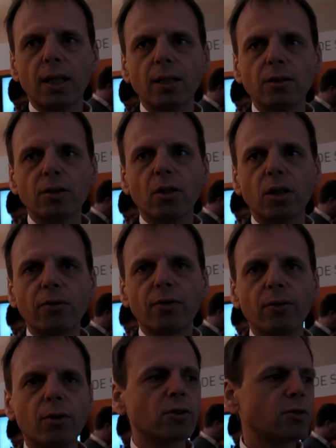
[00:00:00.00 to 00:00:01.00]
Yeah? So if
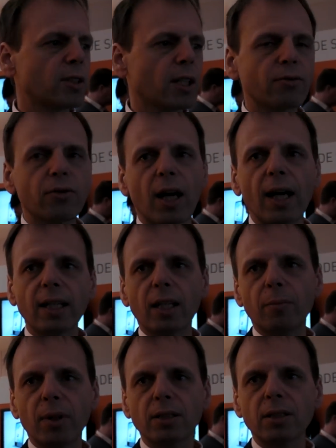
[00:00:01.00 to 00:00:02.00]
he wants to have high
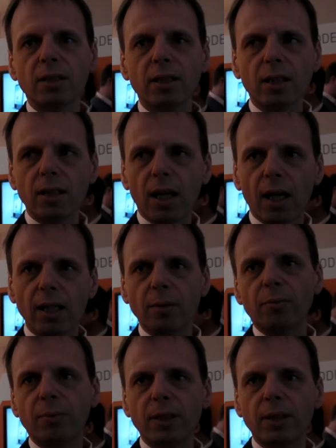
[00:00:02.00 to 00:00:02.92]
capacity, high